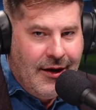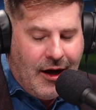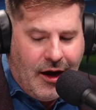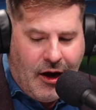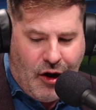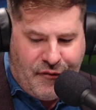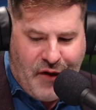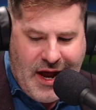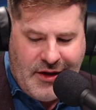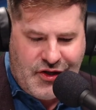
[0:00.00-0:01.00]
our
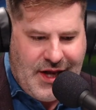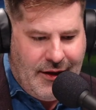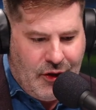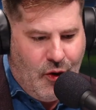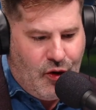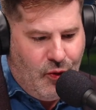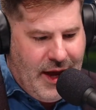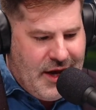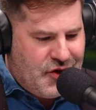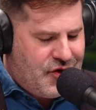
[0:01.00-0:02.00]
friends at Local
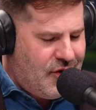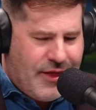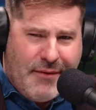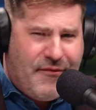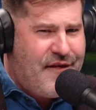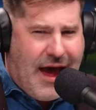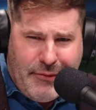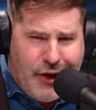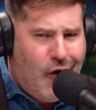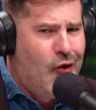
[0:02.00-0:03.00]
Waste, you know, them
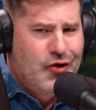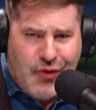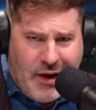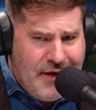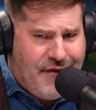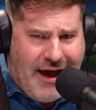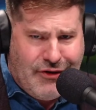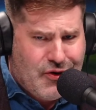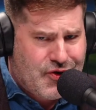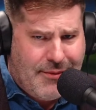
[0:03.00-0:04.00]
family-owned, 25
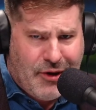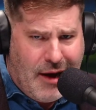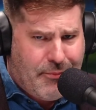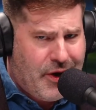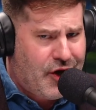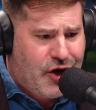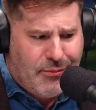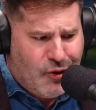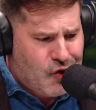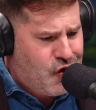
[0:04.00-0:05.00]
years they've been operating
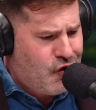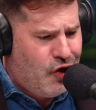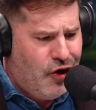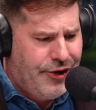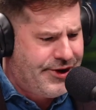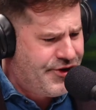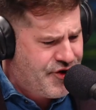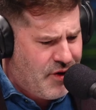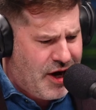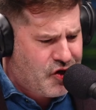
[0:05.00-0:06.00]
commercial
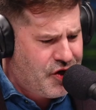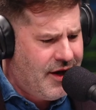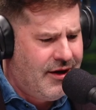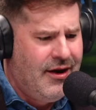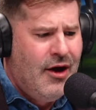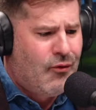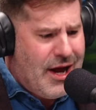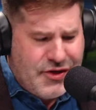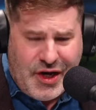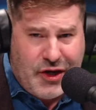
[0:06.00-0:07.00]
construction,
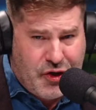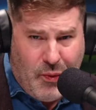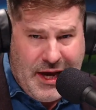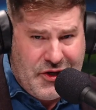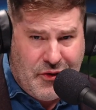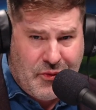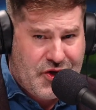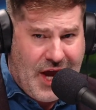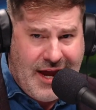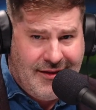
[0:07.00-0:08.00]
residential waste and
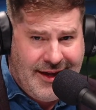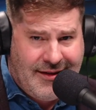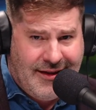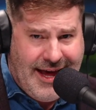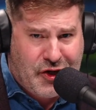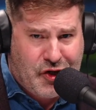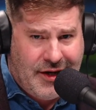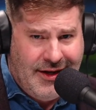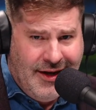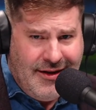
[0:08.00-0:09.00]
recycling collection,